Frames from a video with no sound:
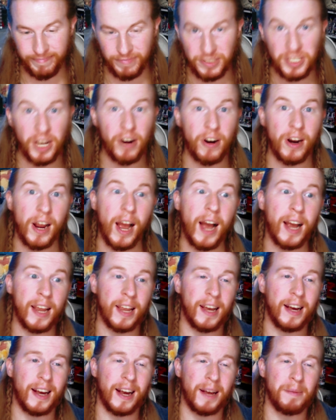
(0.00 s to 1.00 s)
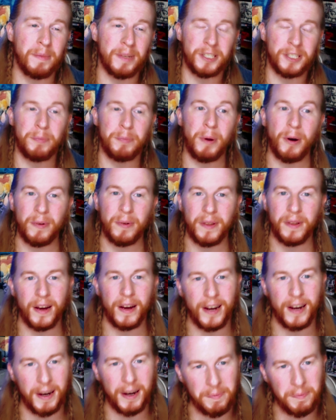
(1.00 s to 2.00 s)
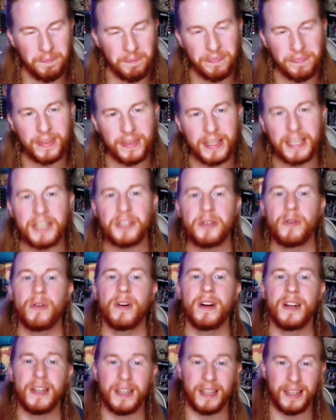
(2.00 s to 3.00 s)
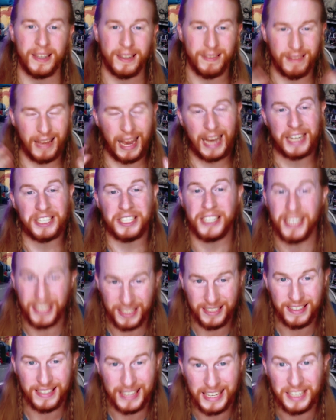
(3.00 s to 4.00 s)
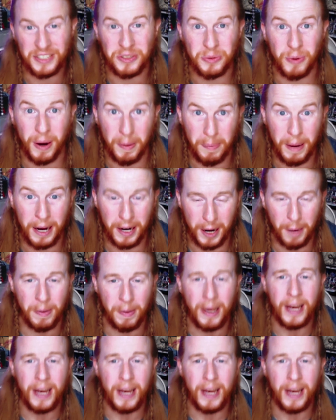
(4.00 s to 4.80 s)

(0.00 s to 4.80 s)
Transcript: Sorry, I misspoke. Ghidorah actually gets right back up